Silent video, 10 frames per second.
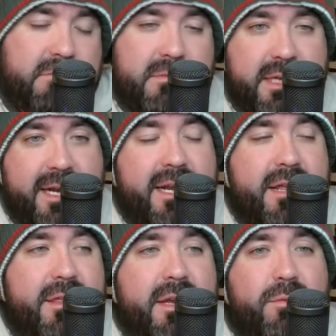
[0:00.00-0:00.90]
get
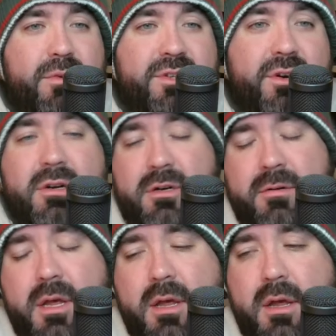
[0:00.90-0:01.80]
anything in return,
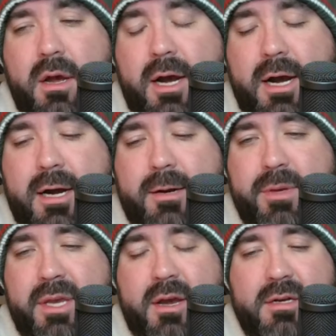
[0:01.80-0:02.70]

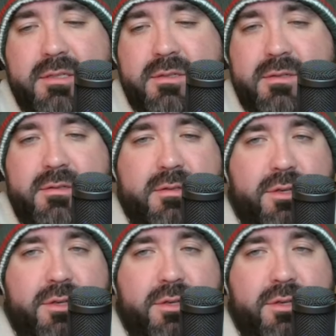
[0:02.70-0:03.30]
because